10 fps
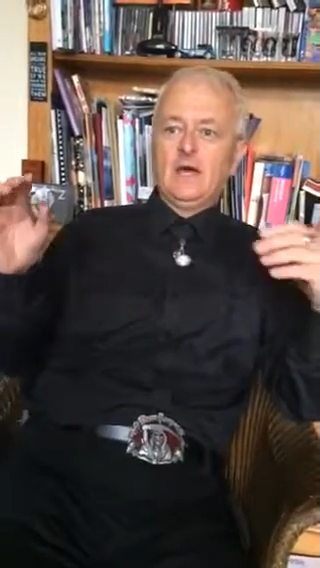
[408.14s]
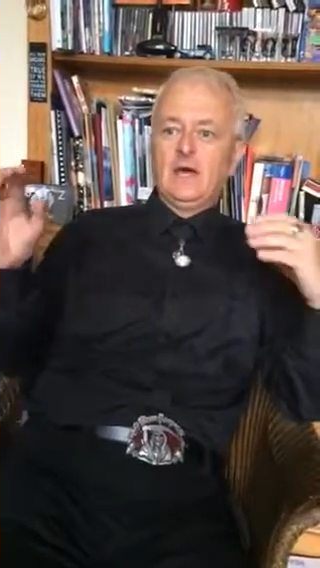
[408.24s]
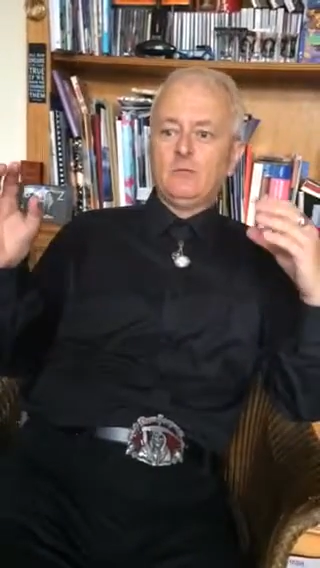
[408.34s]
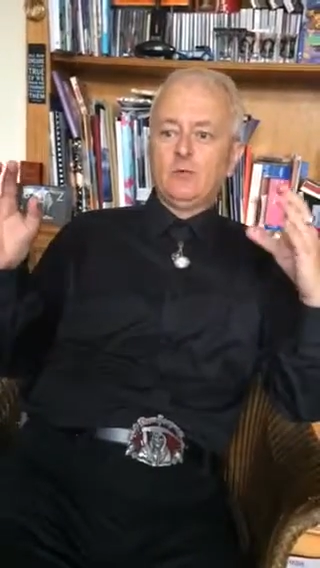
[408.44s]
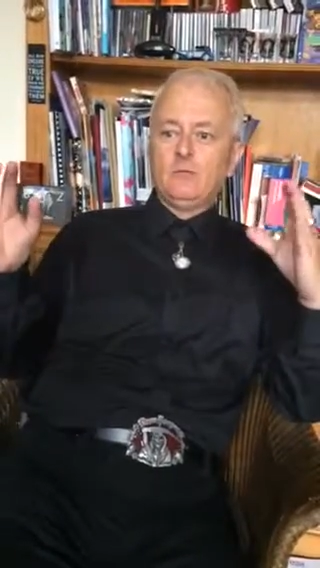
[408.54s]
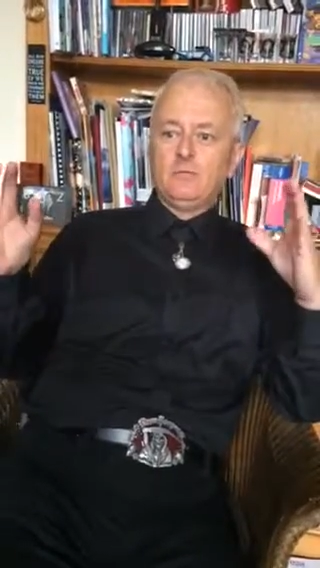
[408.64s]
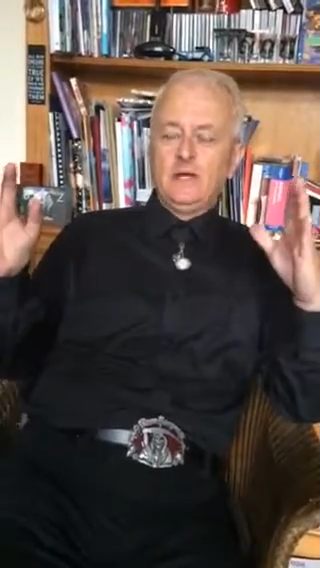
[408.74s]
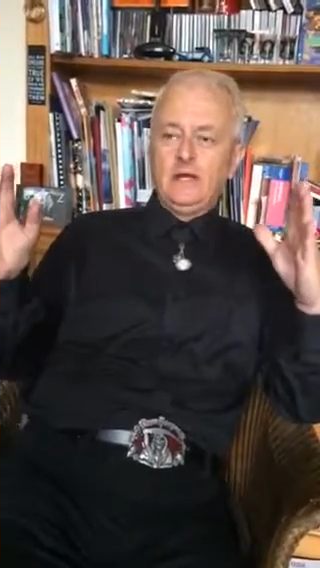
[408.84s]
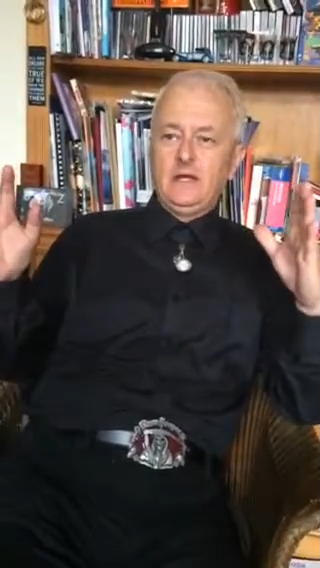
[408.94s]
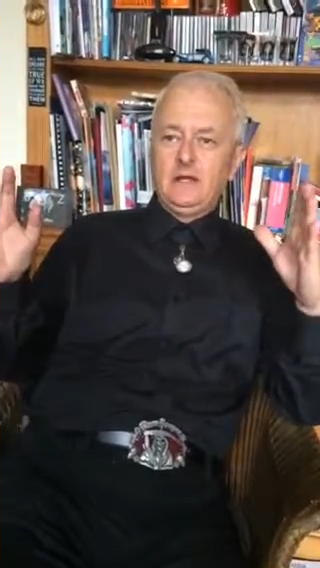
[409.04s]
and were
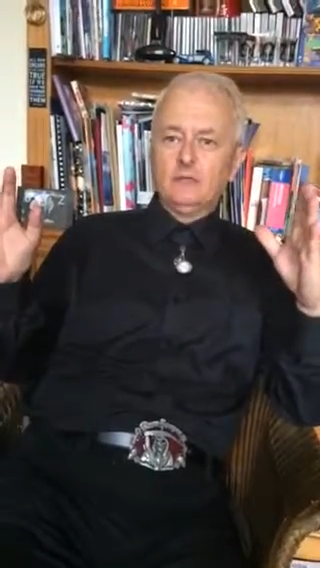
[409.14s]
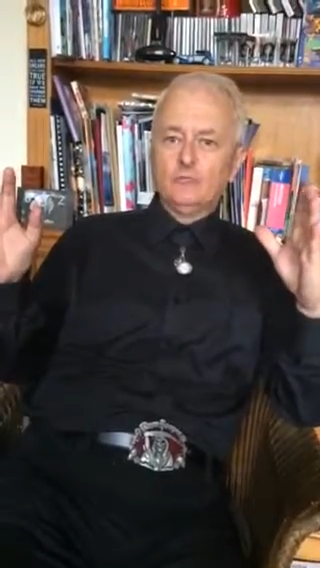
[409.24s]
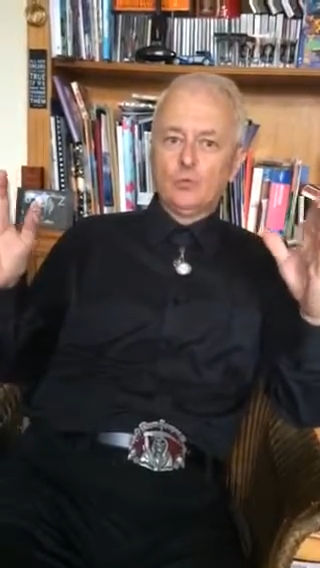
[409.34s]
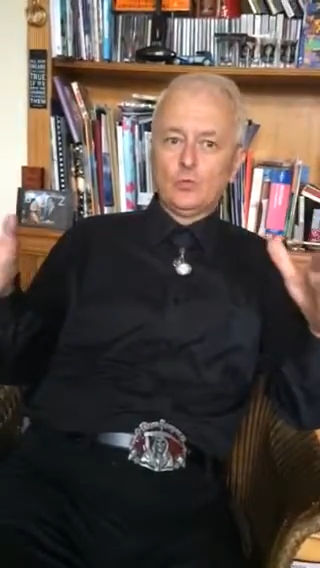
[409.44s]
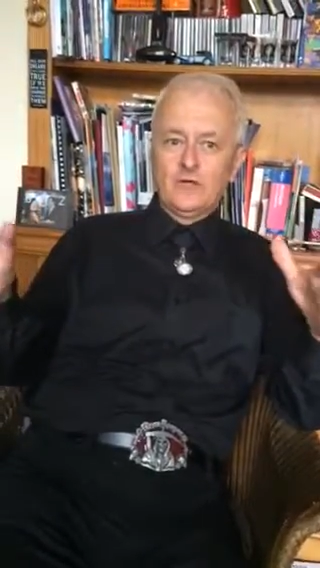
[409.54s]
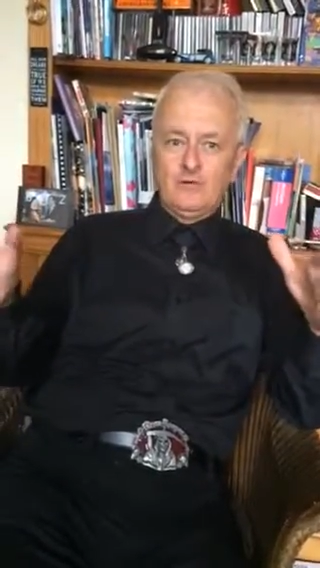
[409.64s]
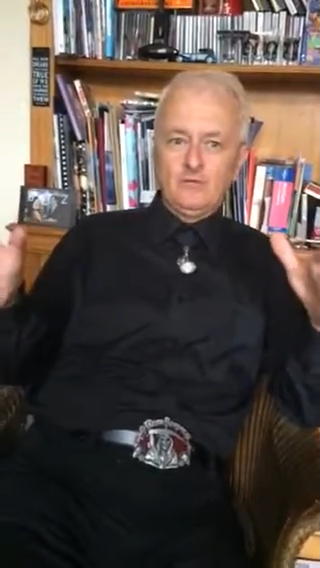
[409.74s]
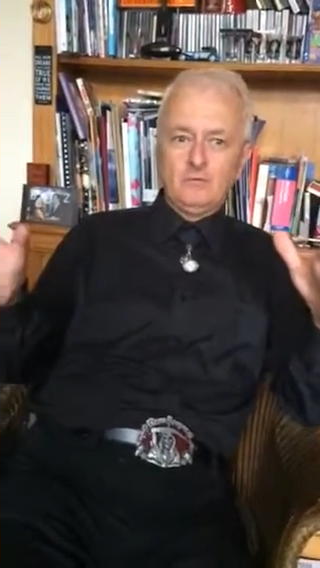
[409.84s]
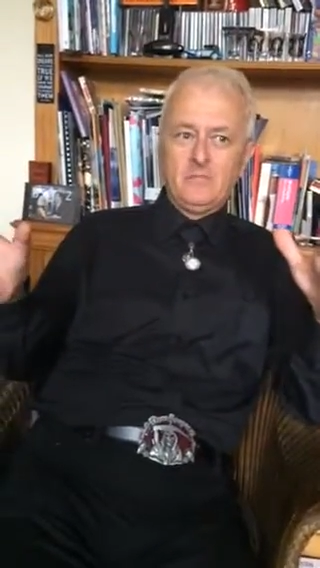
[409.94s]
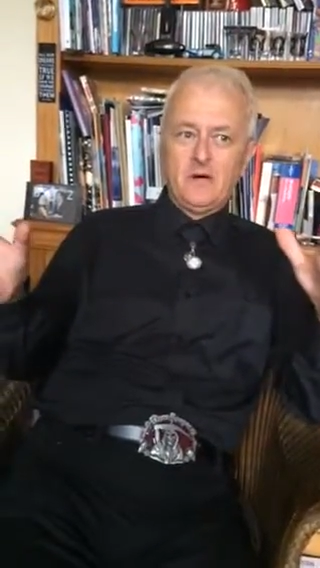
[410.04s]
being ruled
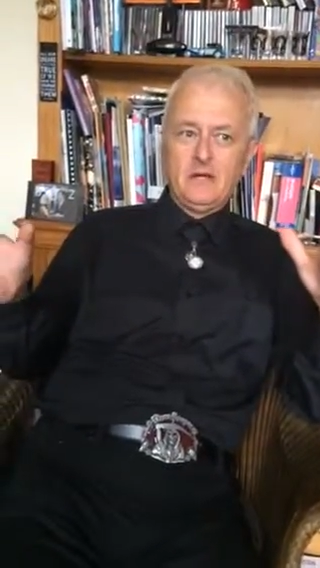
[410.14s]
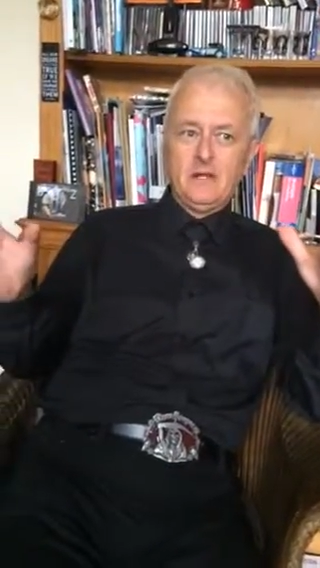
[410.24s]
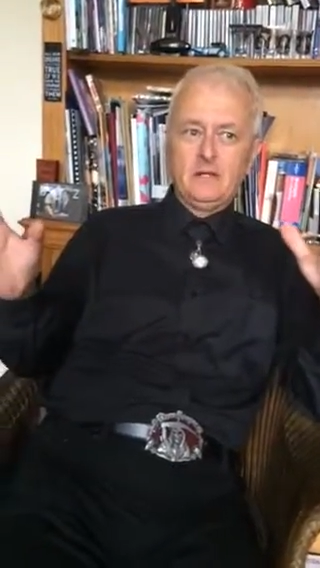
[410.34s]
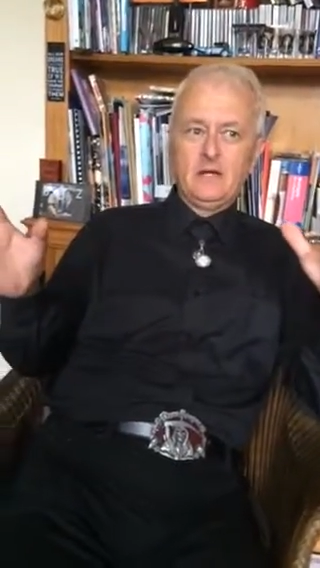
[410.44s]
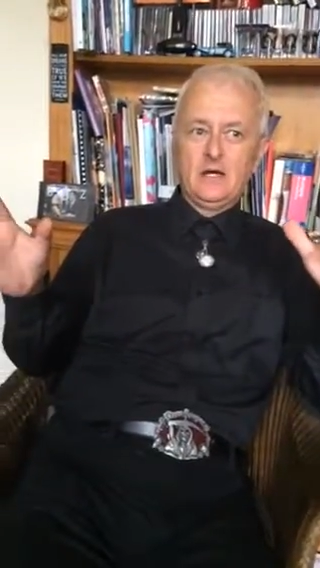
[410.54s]
over by